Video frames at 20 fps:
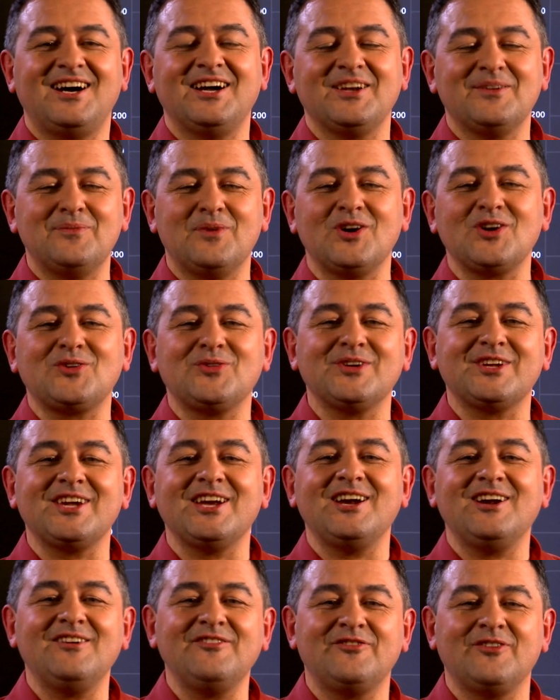Hi, I'm Marc
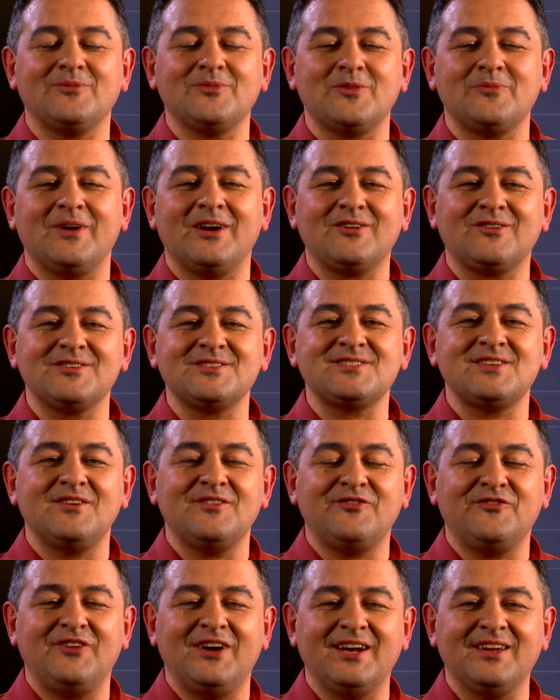Reguera from the
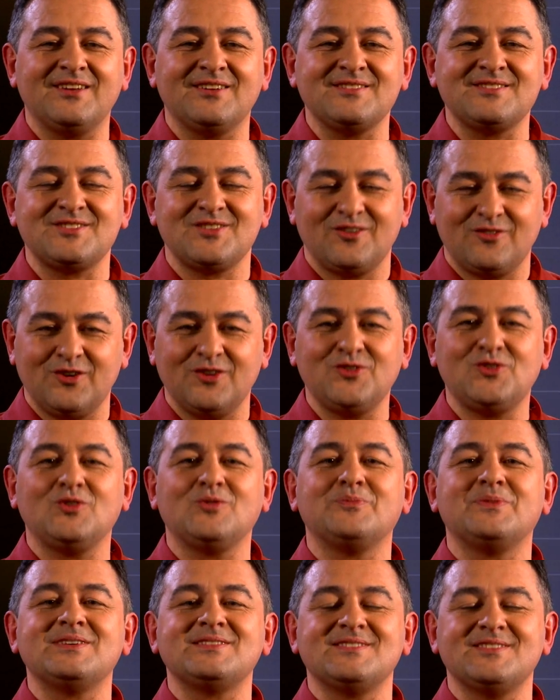Microsoft Finance
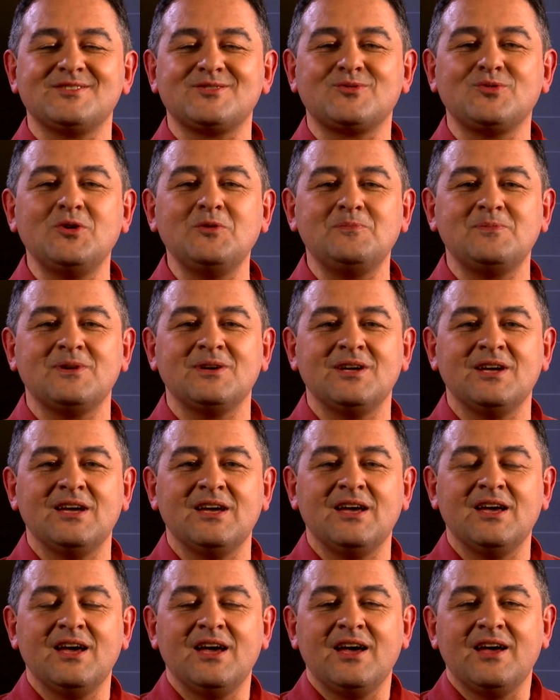Toronto Business Group.
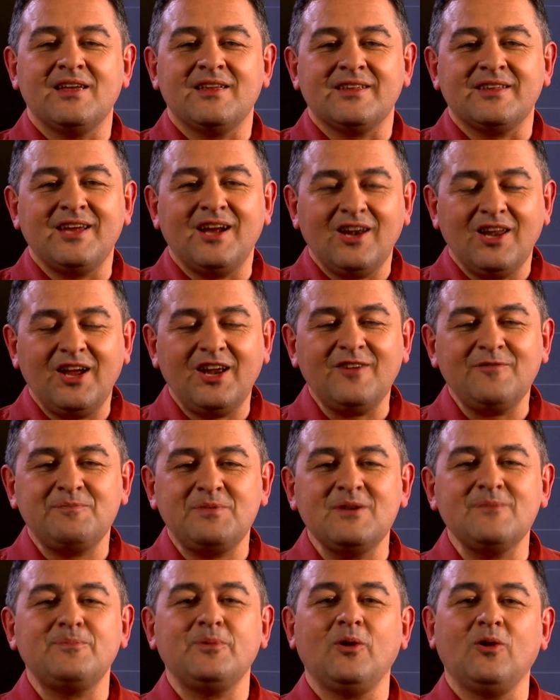There are a lot
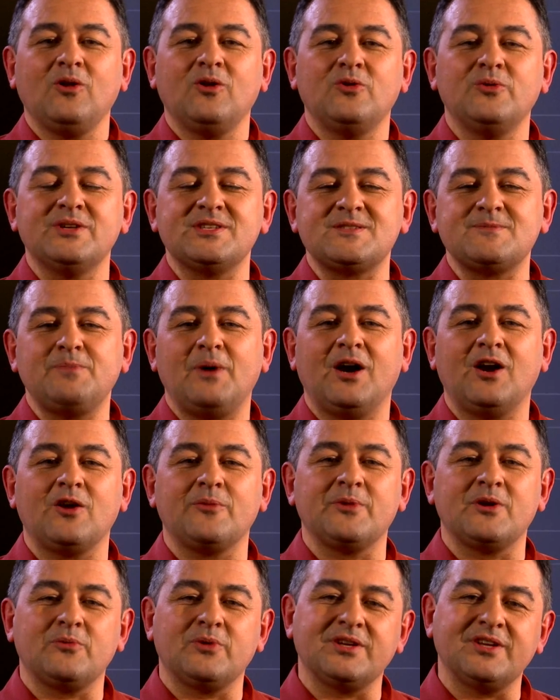of people who
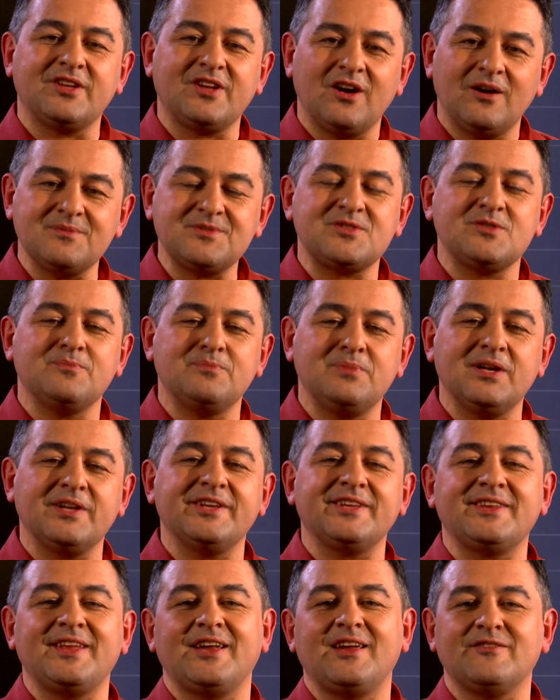inspire me when it comes to
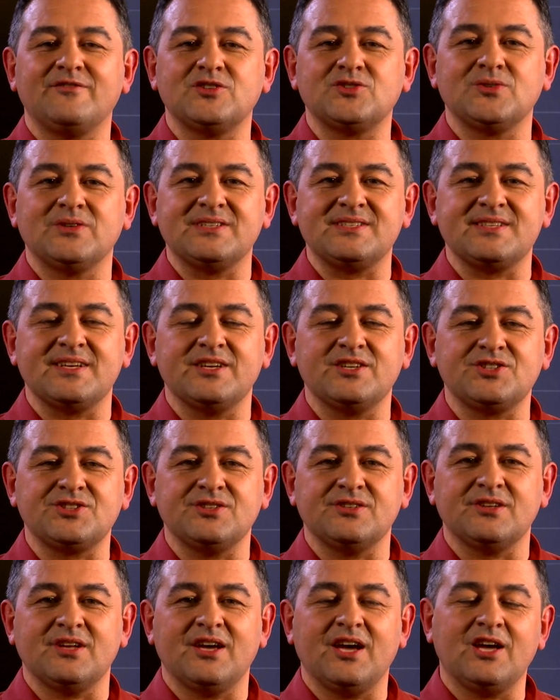building data
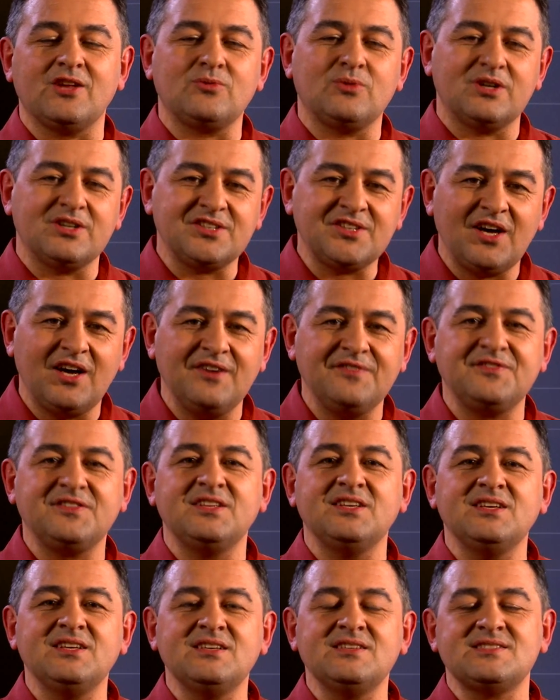visualization. Edward
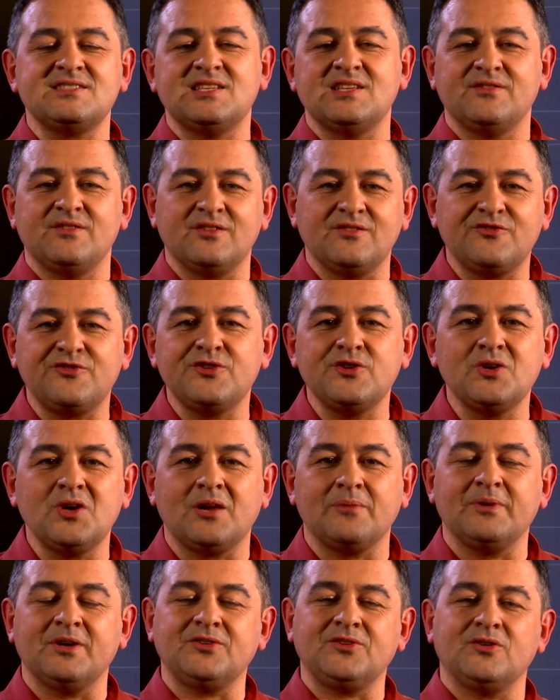Tufte, Stephen Few,
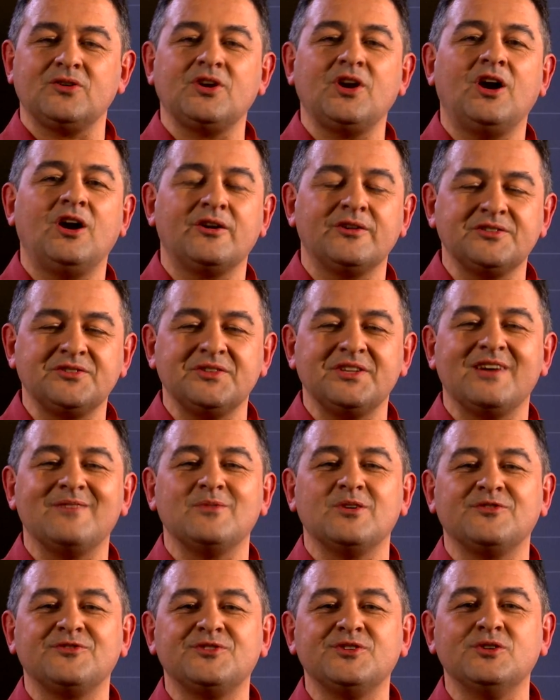Alberto Caro, to
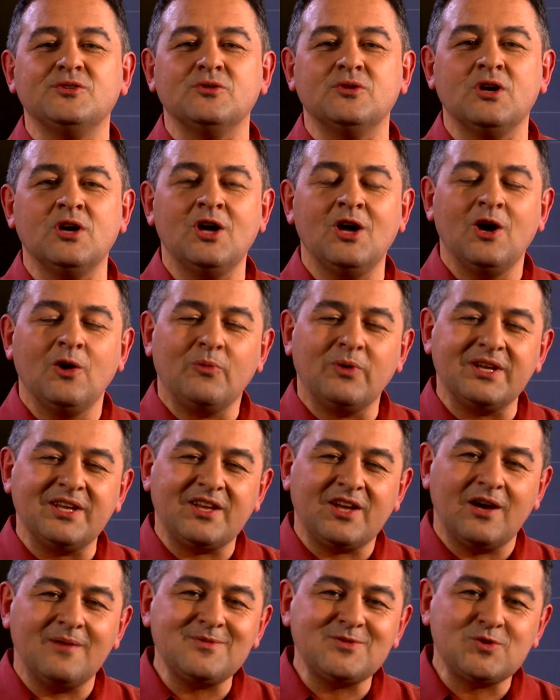name a few. When
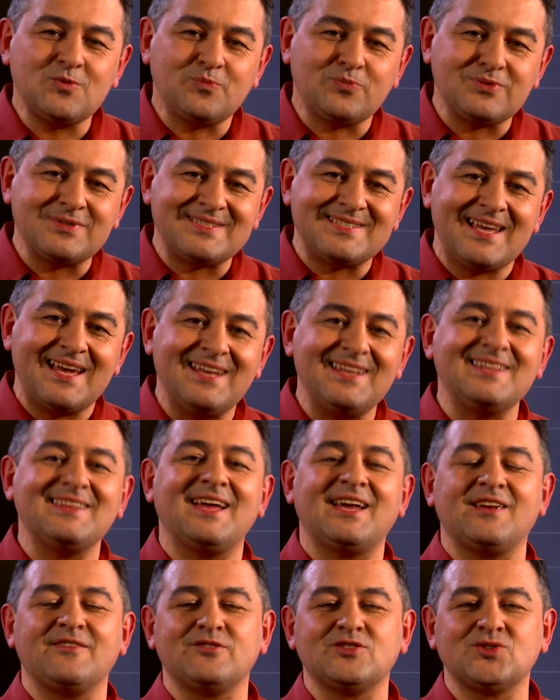it comes to presenting
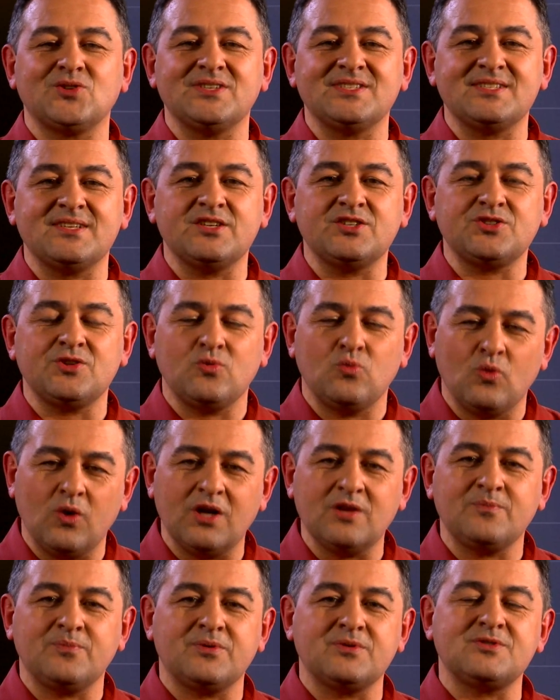data visualization,
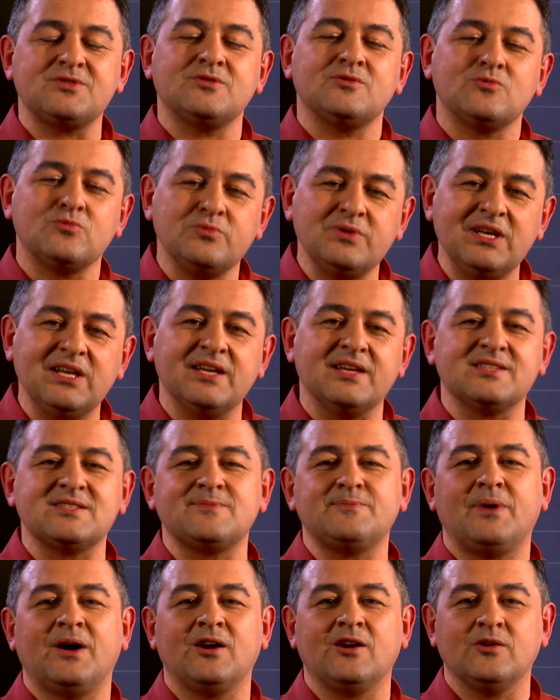one person really
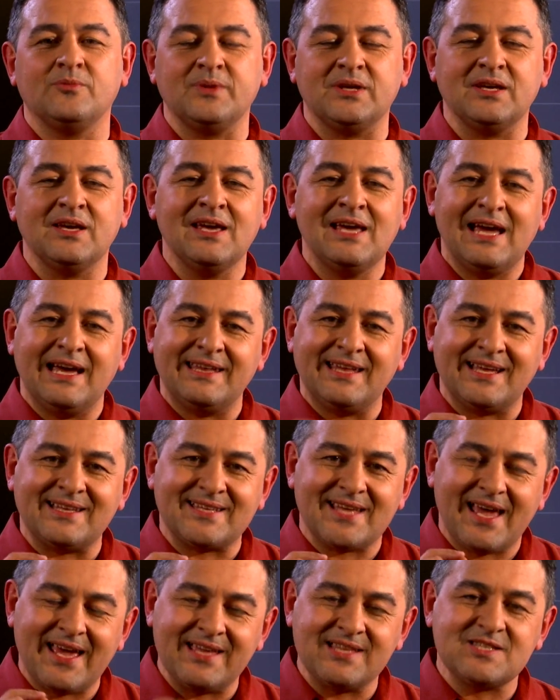inspired me, and
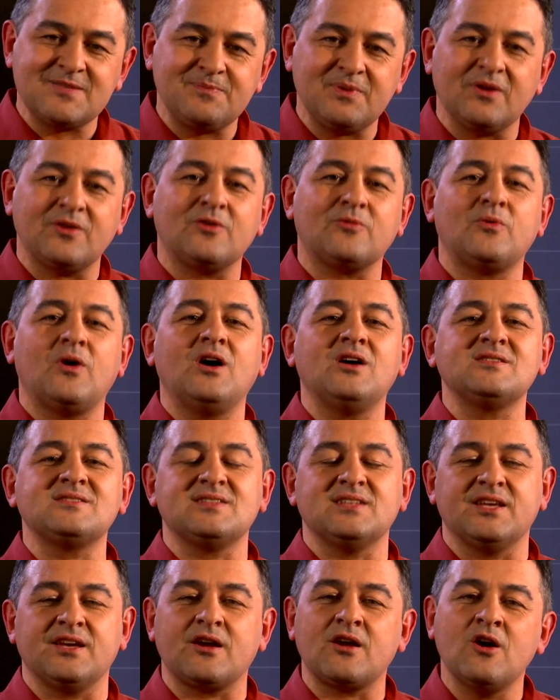that's Hans-Peter
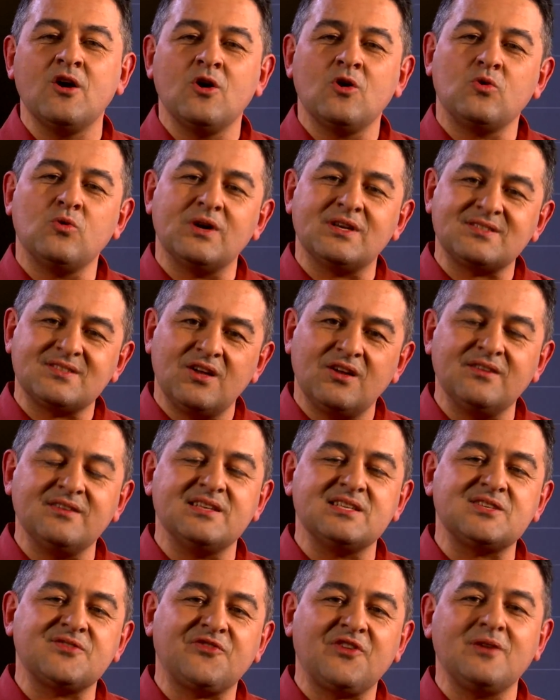Rosling, who has done
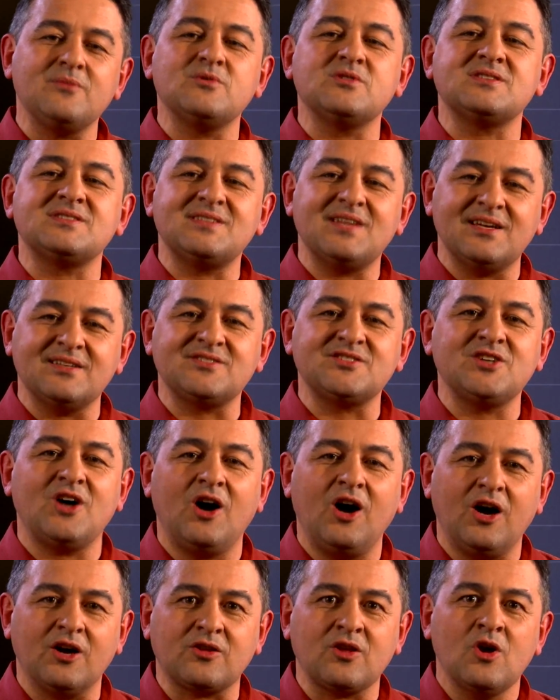this famous TED
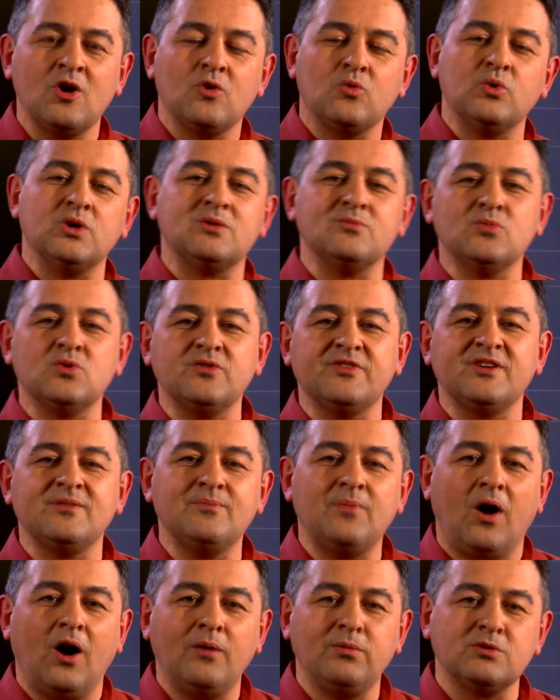Talk with
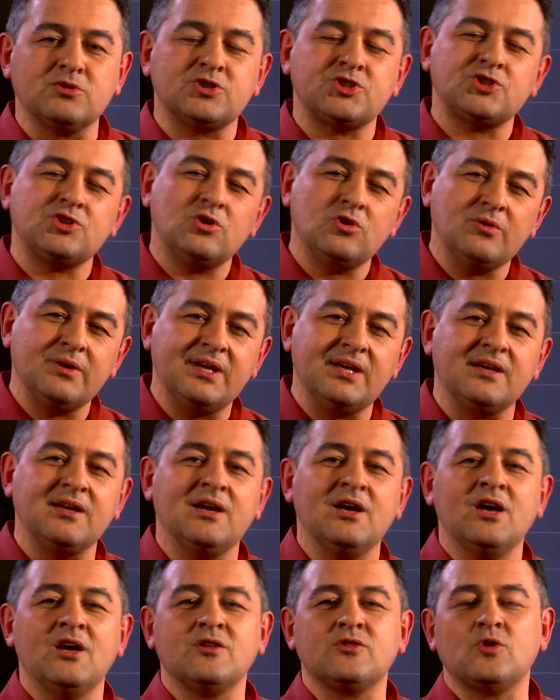moving bubbles
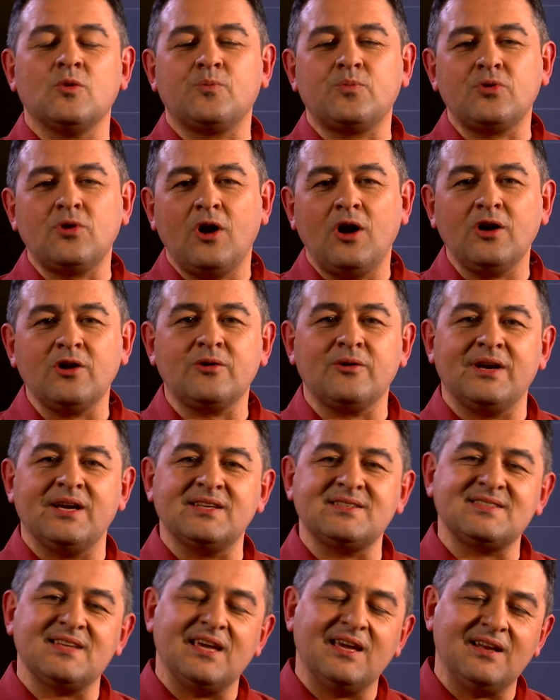showing the
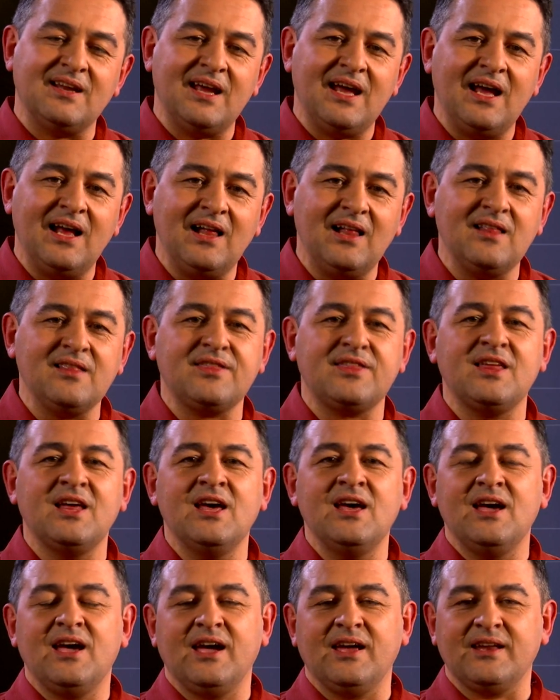progress in health
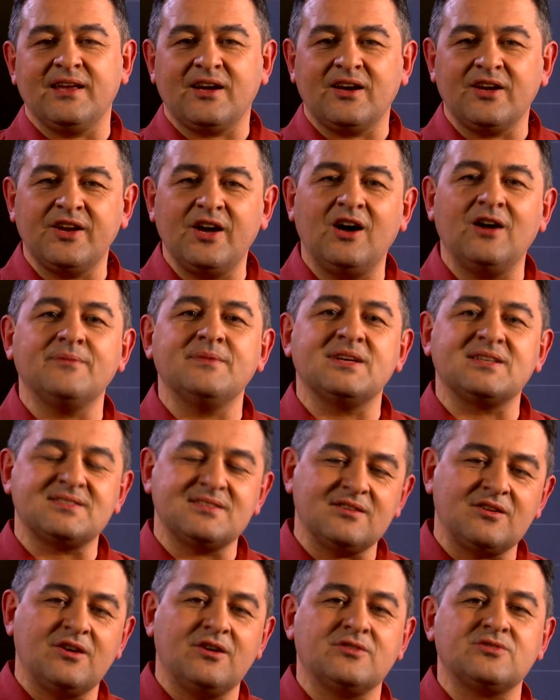and
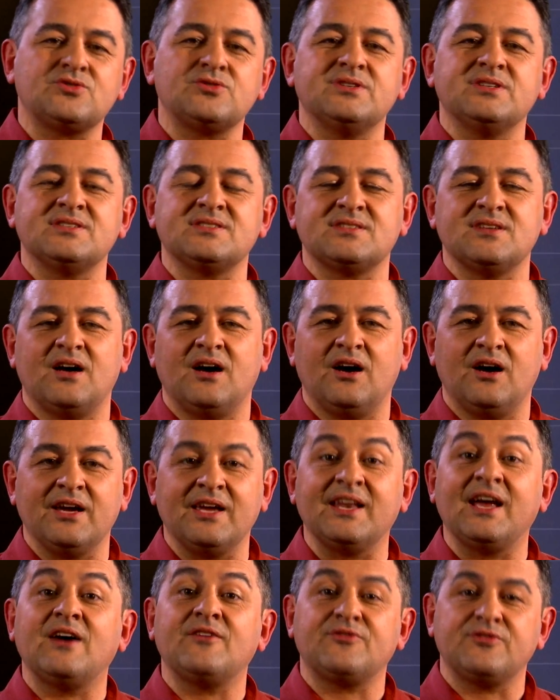economics in countries
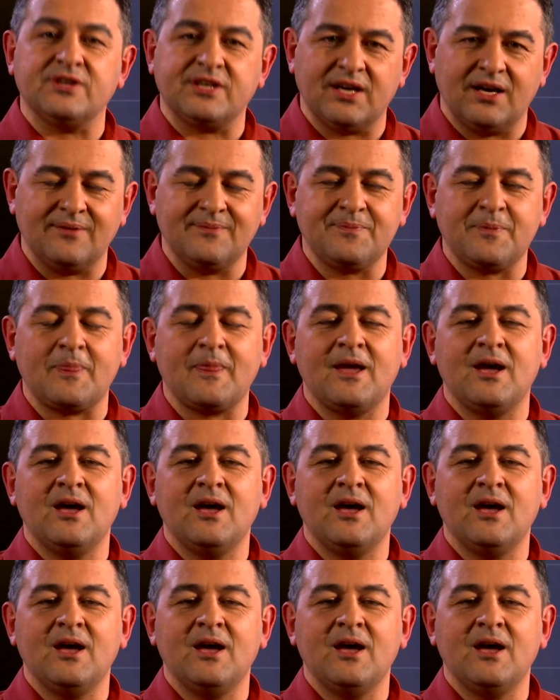in Africa.